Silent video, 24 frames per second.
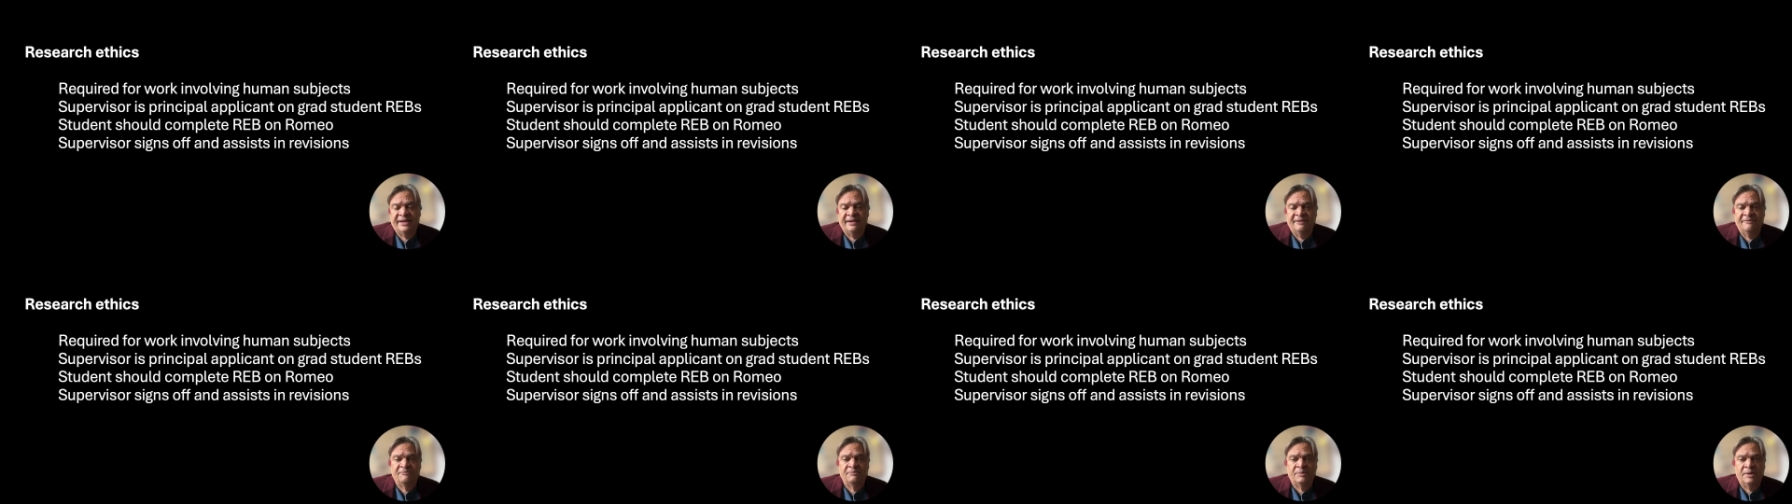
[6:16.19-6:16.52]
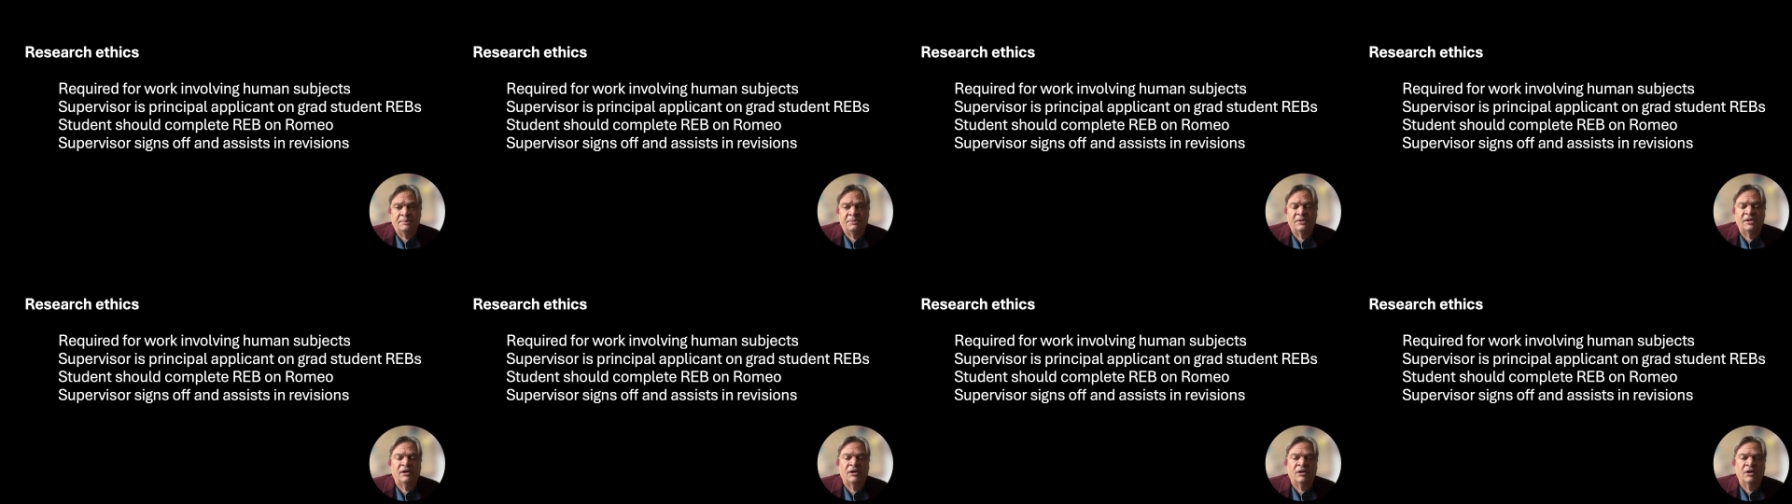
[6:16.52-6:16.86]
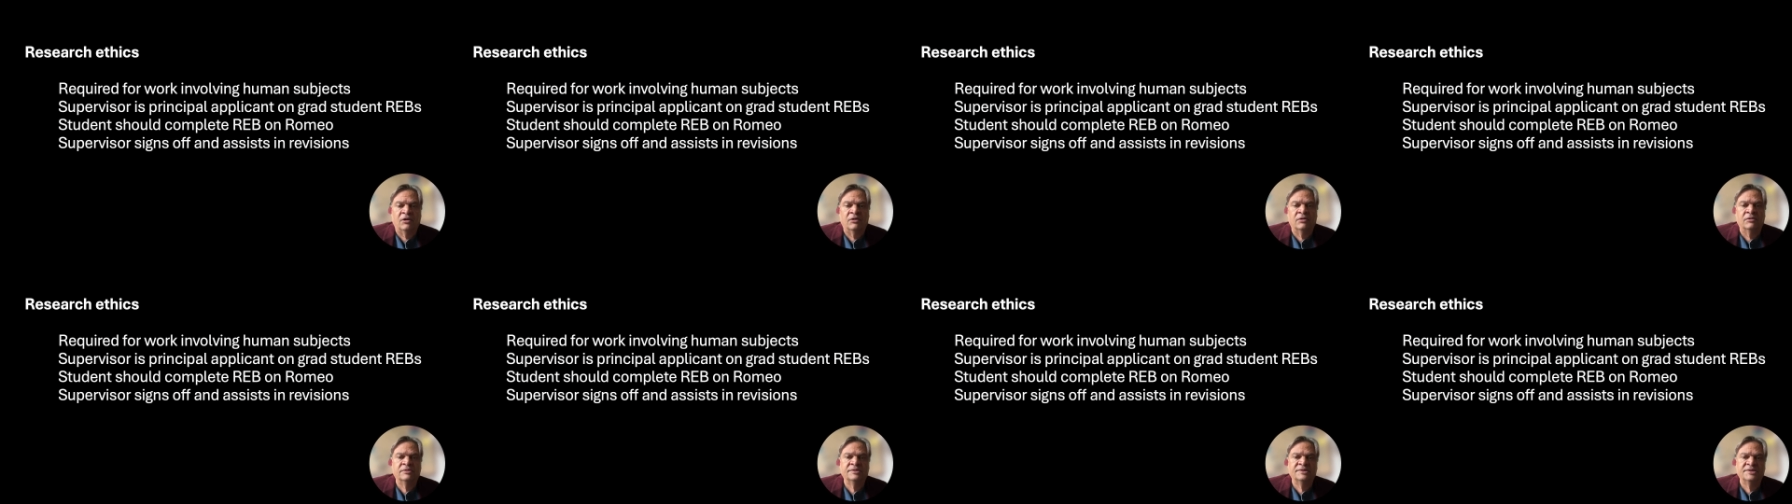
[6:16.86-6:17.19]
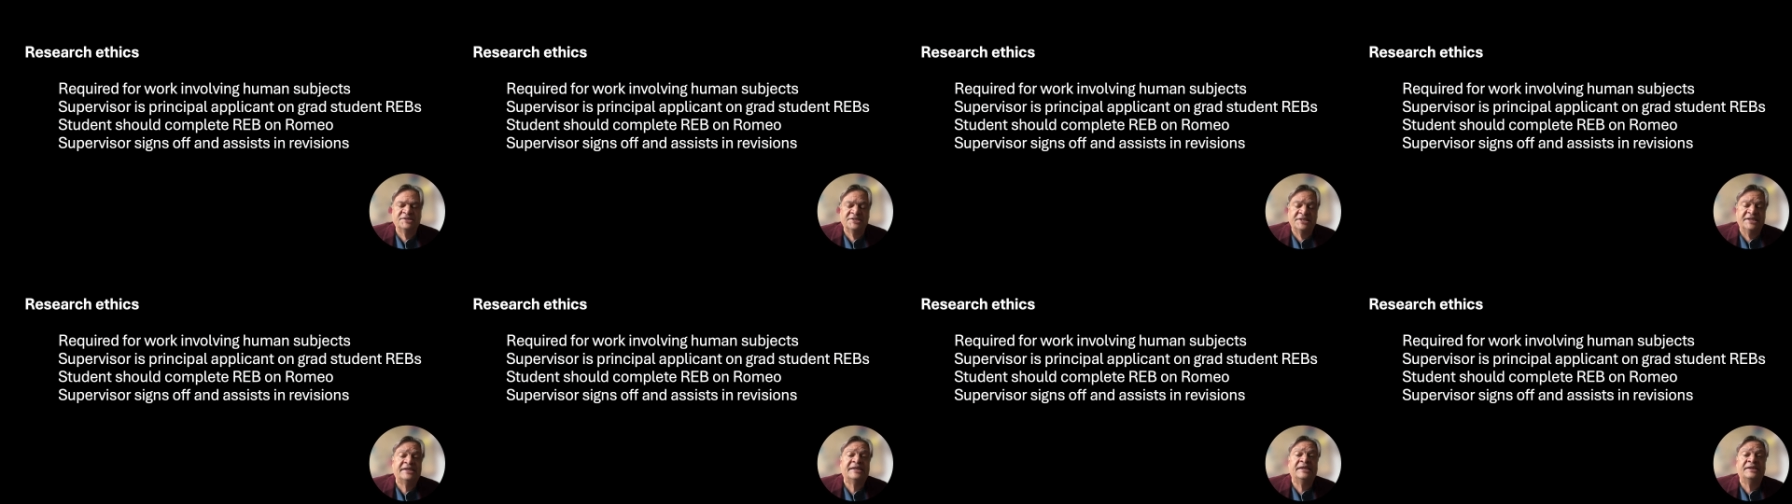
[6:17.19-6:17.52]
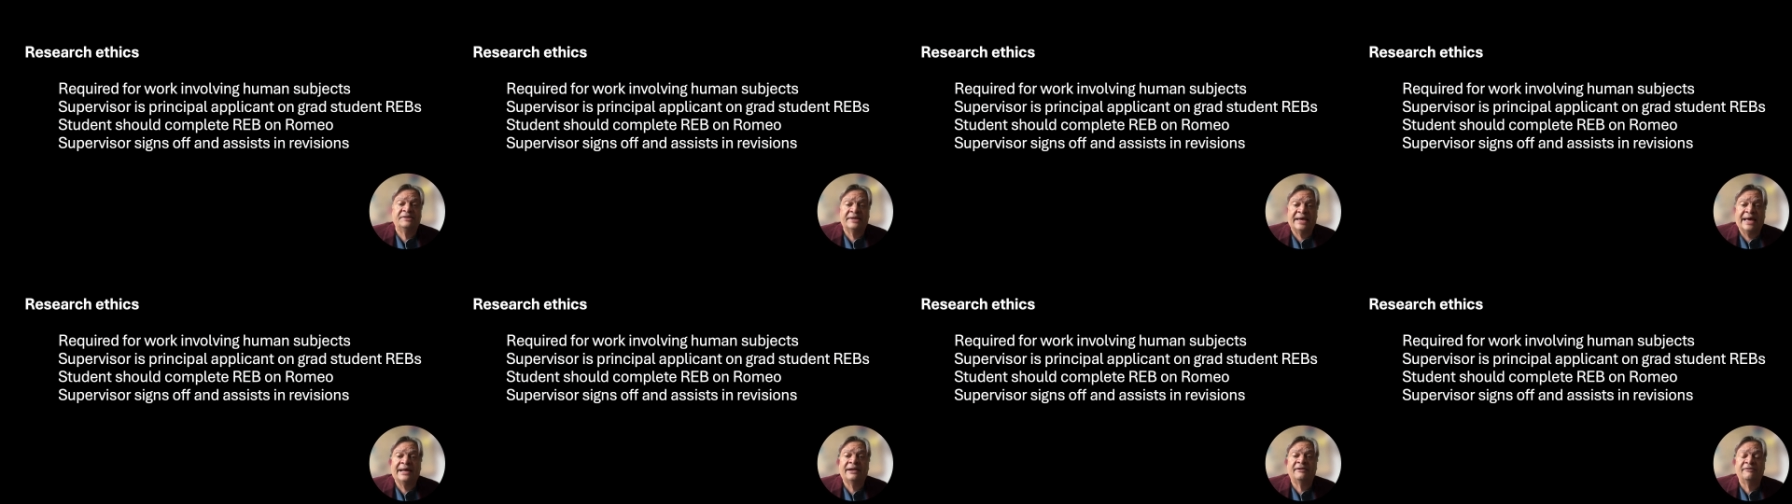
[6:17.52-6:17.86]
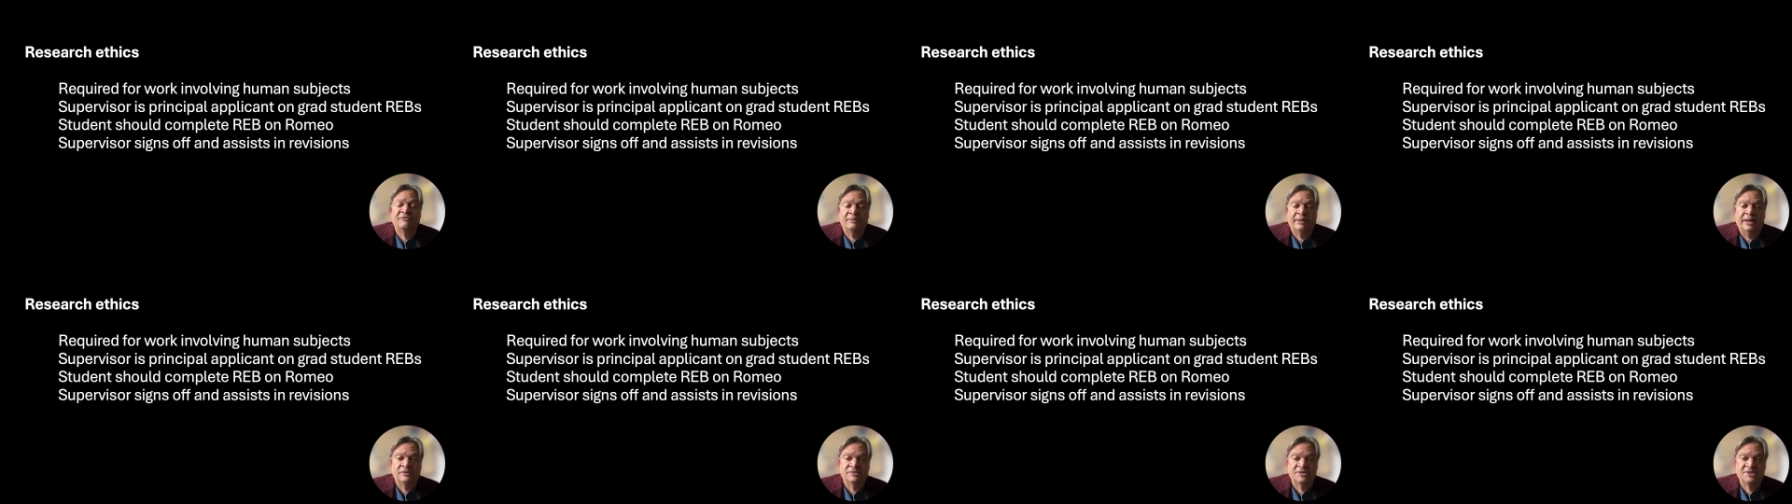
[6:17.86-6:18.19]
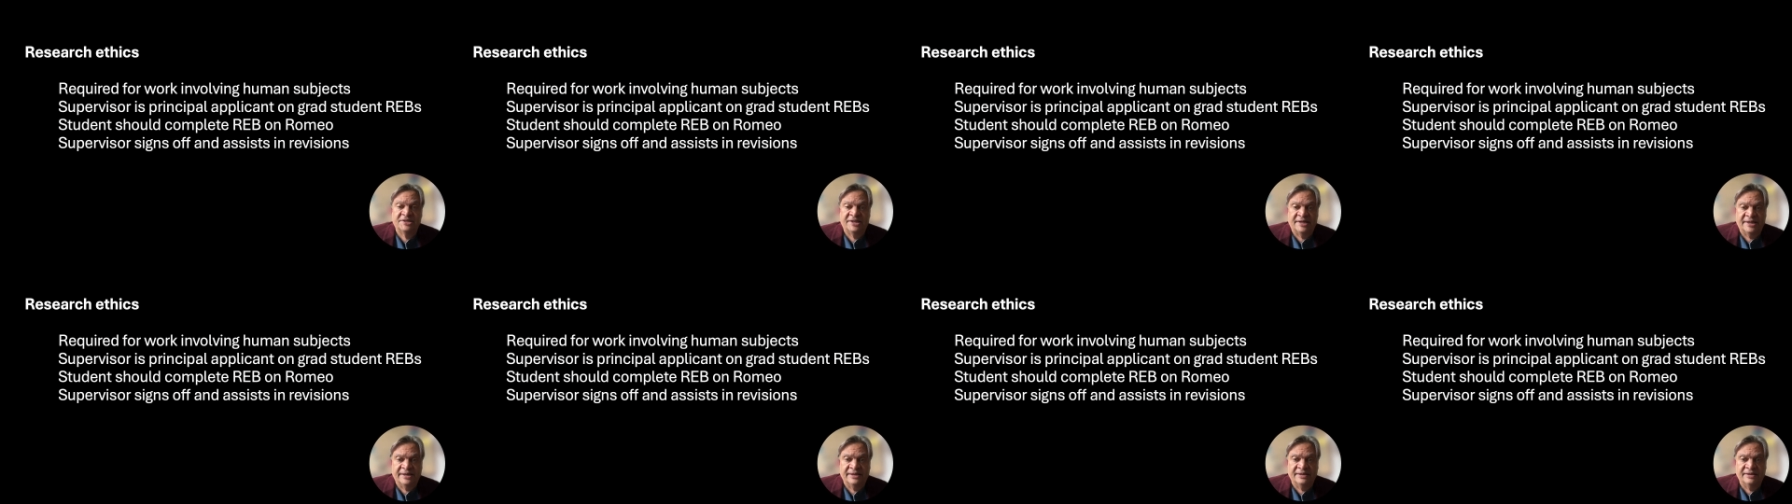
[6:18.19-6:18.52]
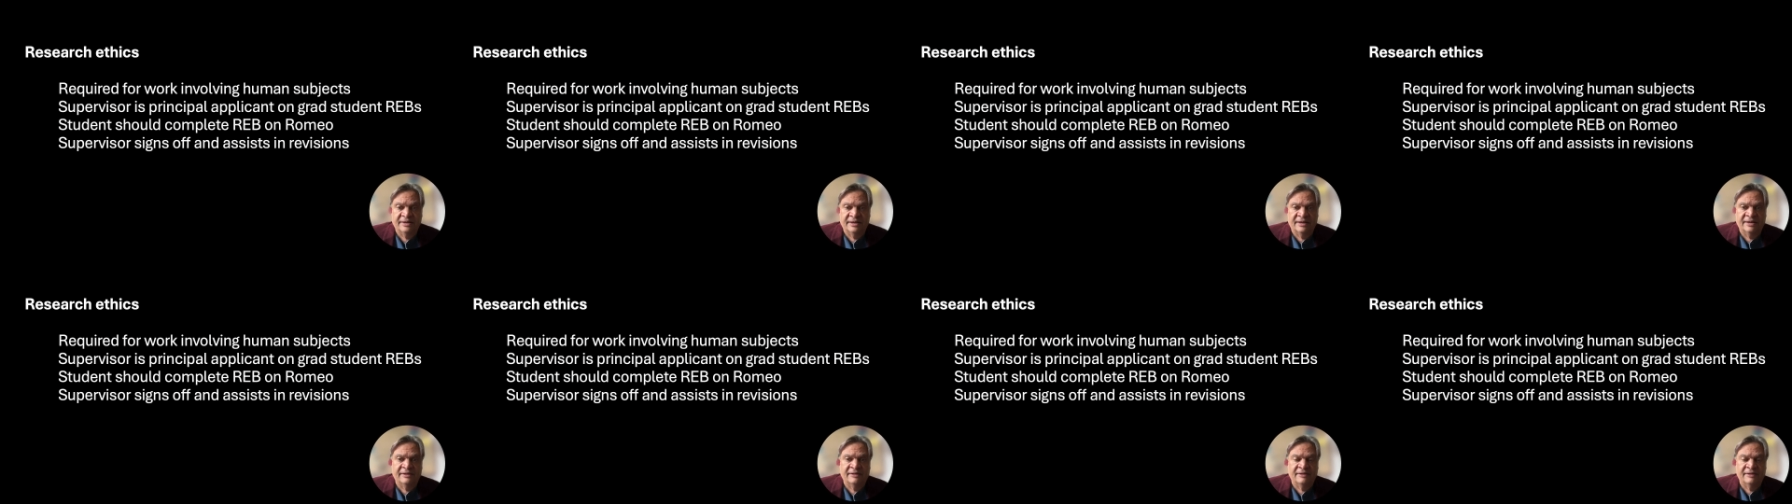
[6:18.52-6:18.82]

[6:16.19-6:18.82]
if people are seeking data from outside